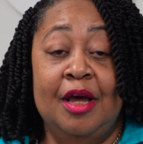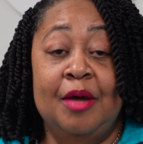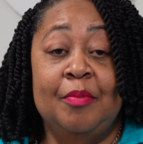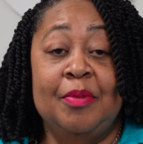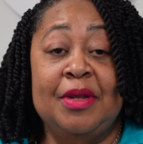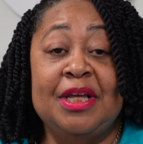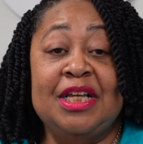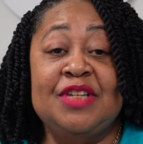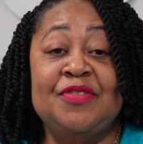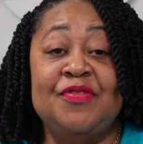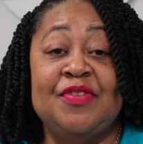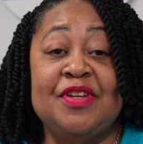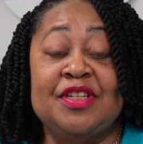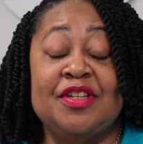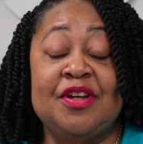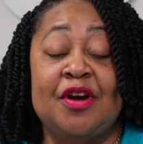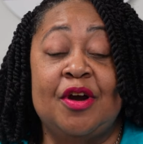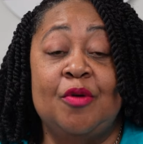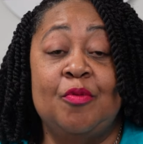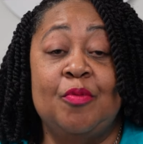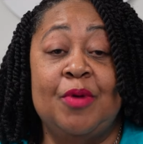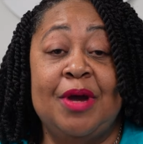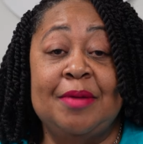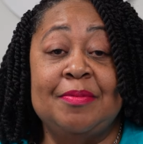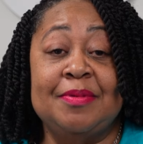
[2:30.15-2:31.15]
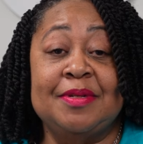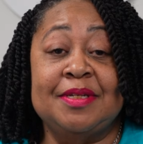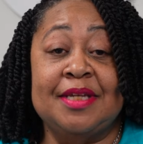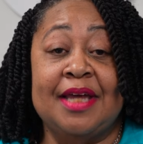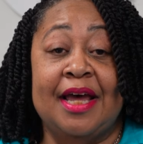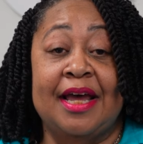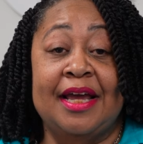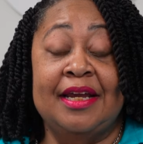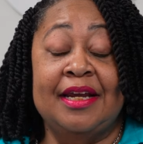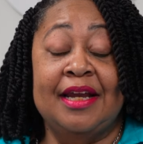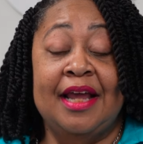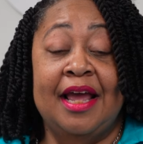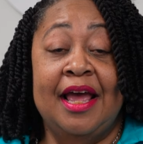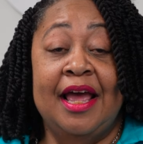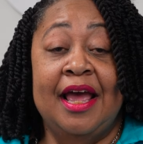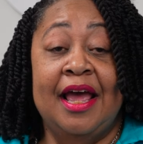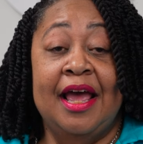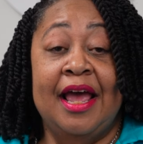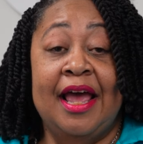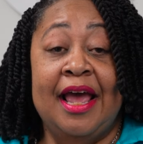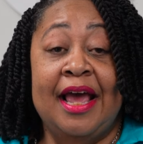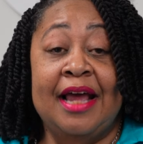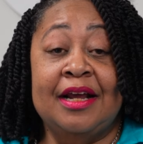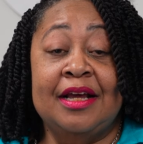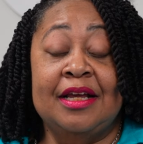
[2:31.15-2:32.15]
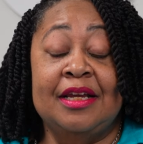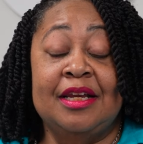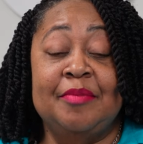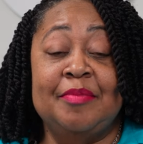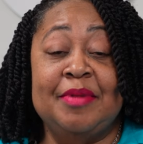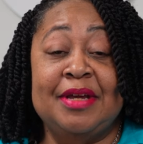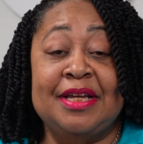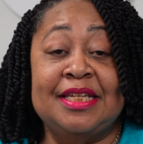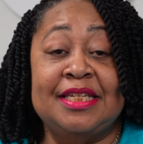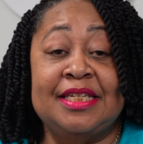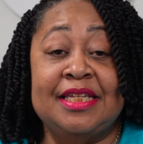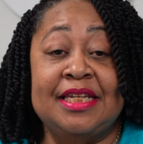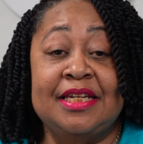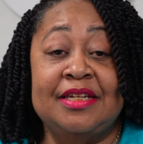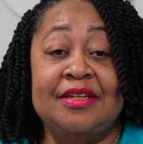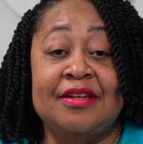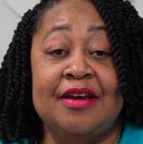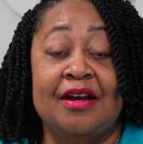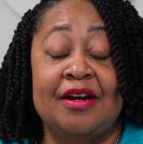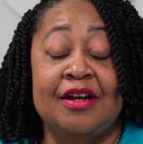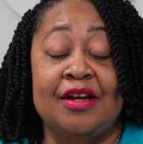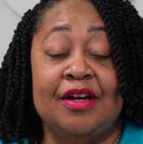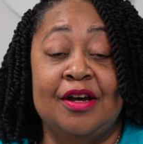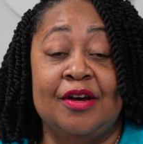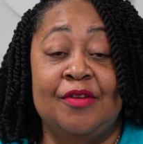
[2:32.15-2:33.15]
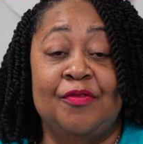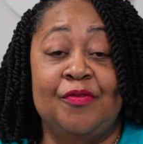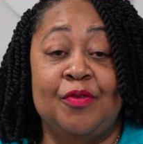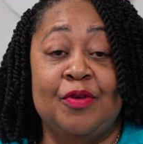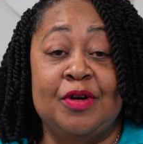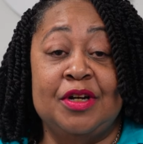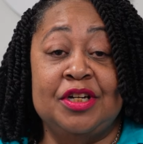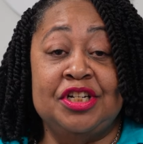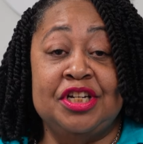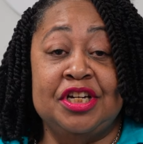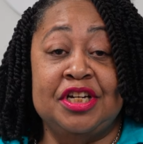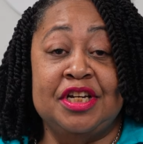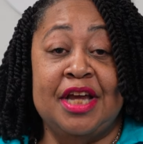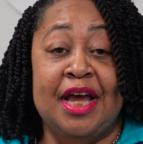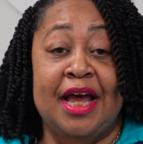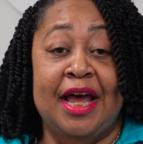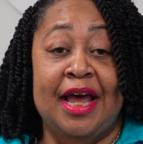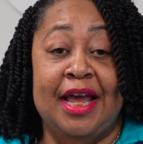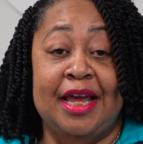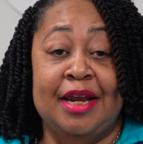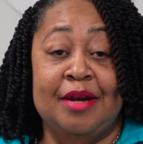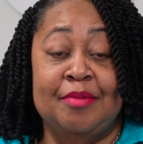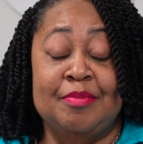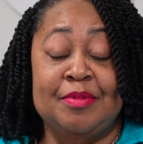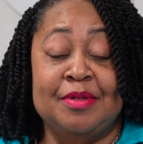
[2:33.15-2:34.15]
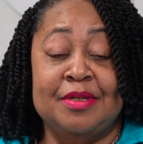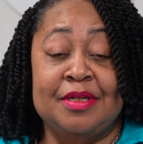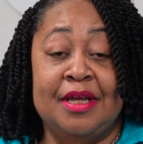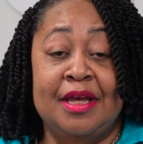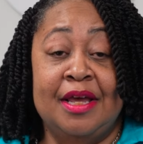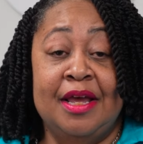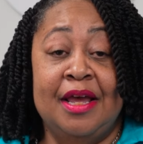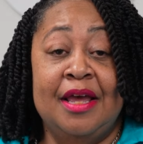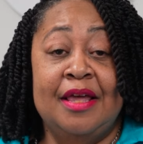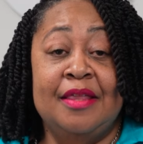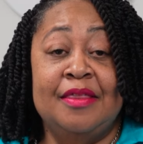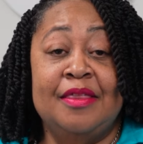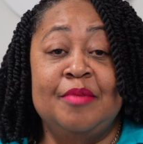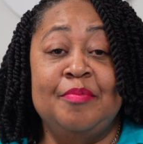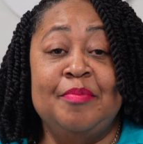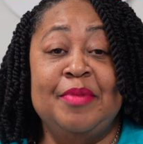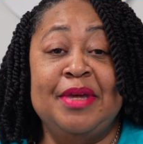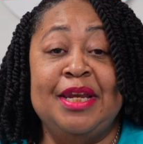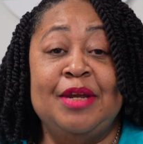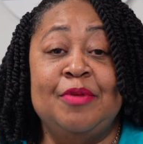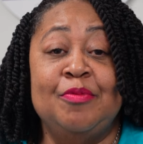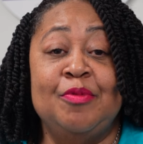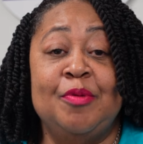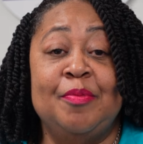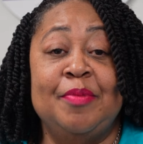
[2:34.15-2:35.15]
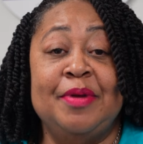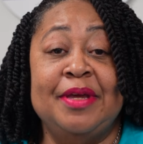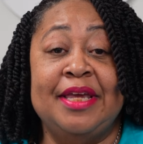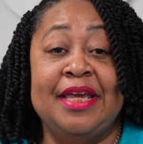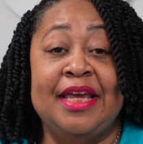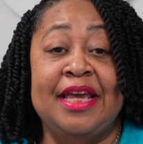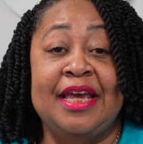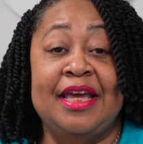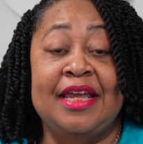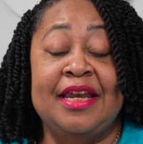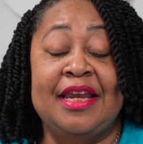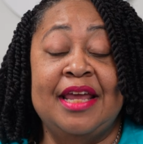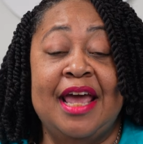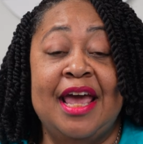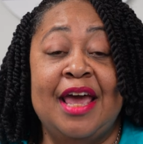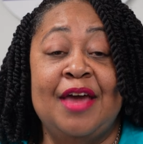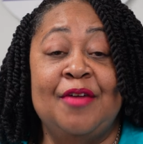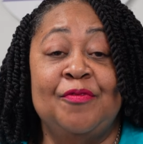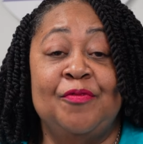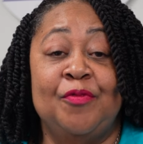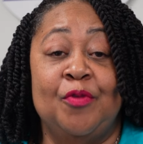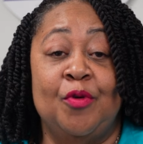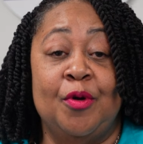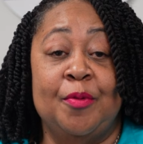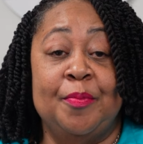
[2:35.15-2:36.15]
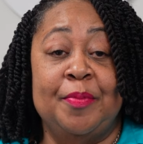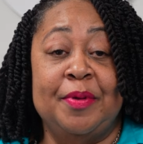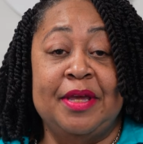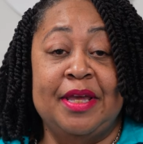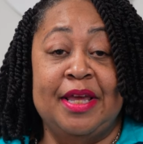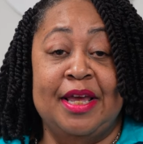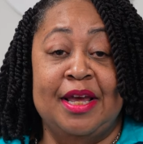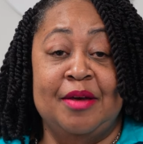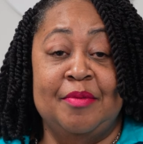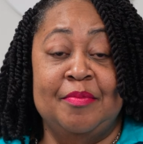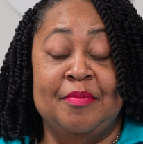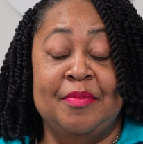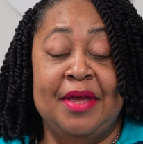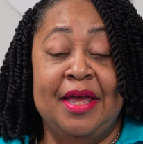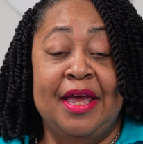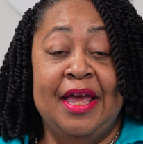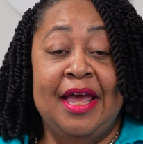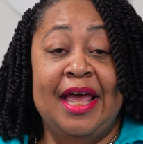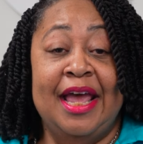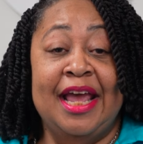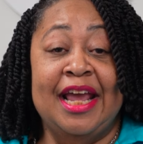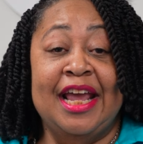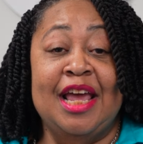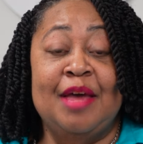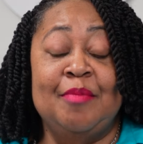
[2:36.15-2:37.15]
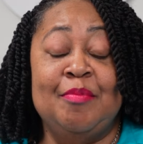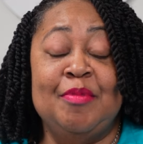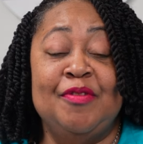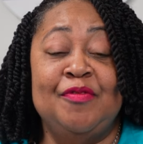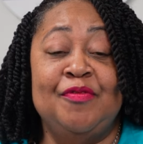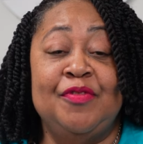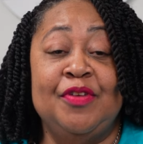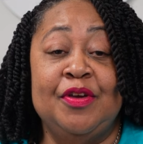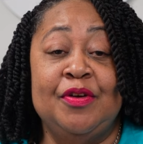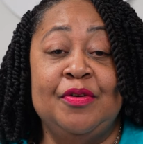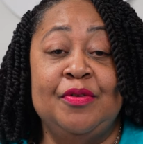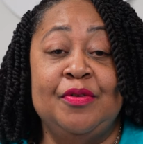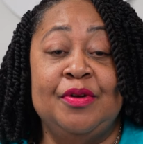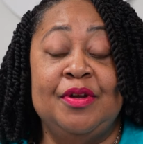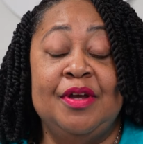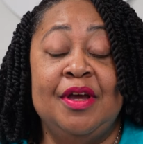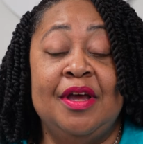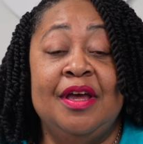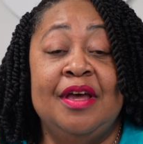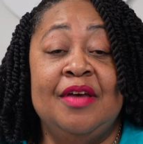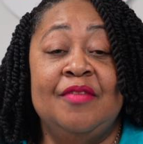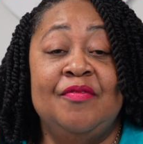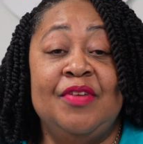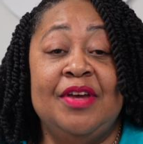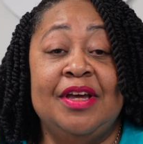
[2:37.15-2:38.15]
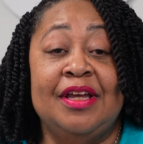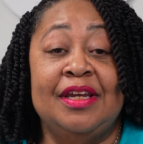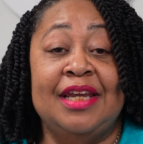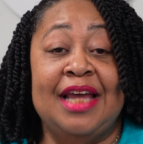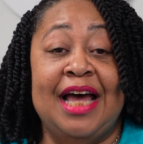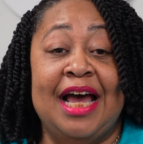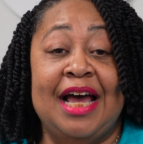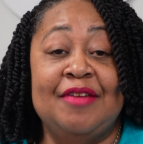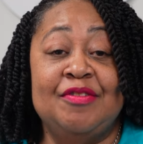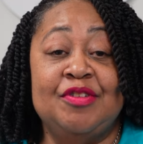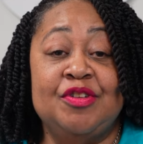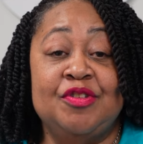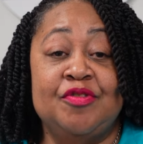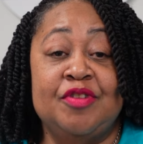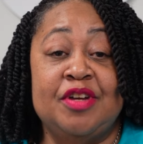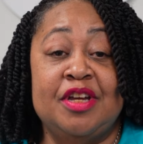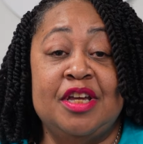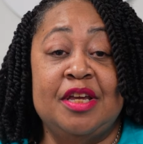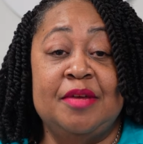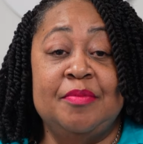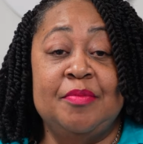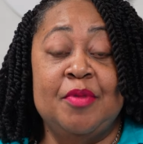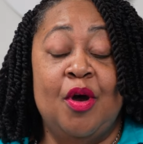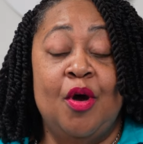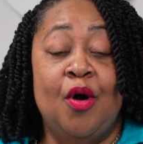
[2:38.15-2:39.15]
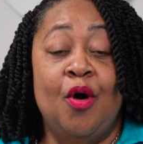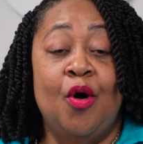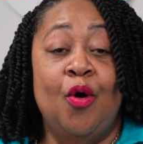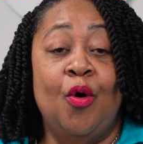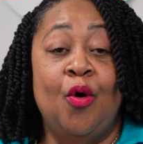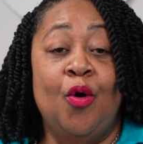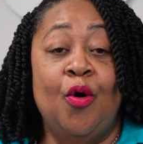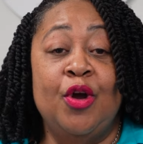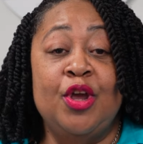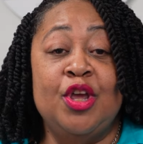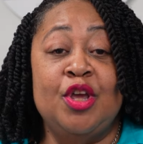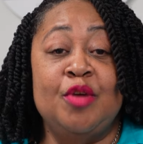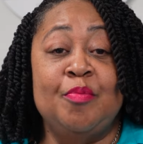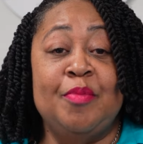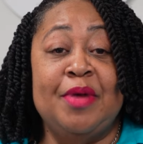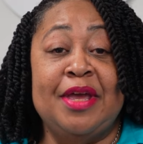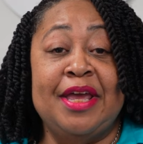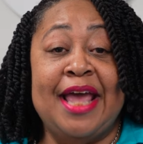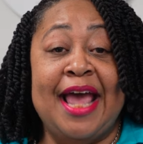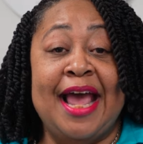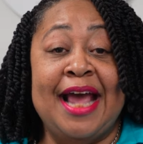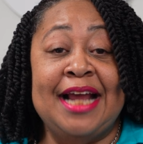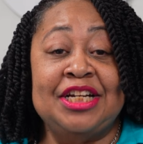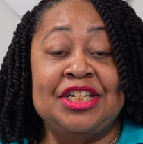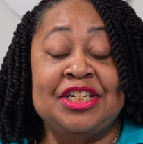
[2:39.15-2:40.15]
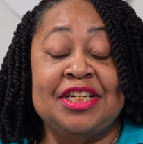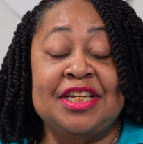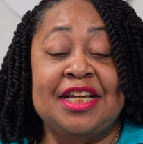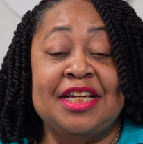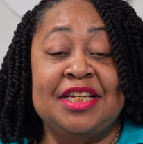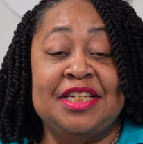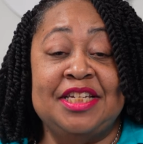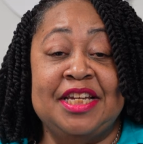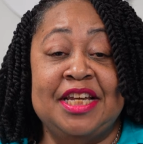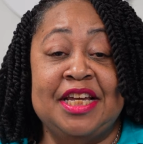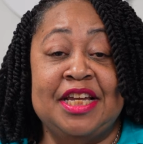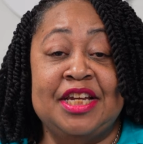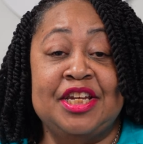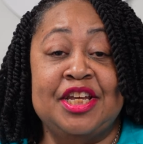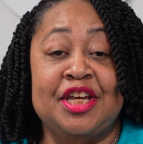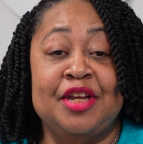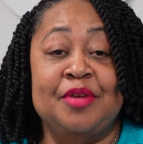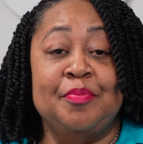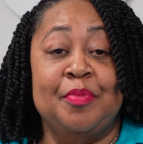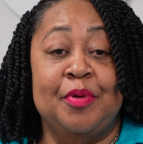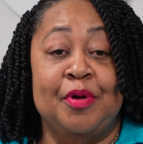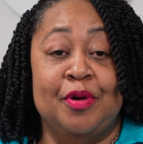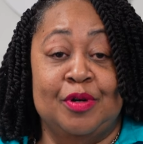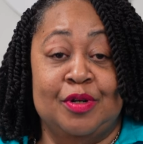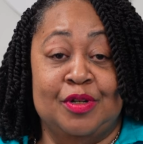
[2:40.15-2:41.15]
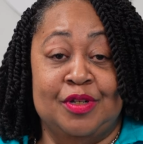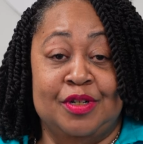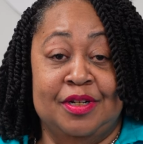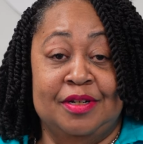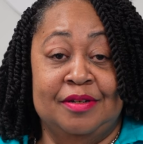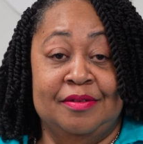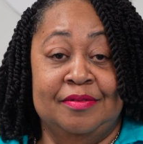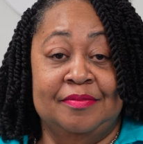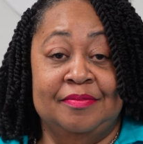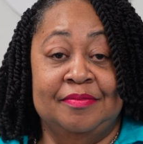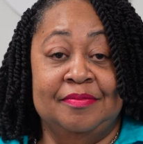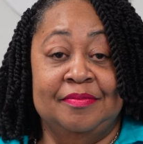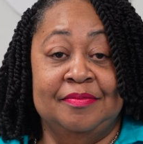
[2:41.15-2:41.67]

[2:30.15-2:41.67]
Please visit our website at Columbia S C dot gov for agenda items. The meeting will begin at four p m and can be viewed via live stream, or you may actually attend in person.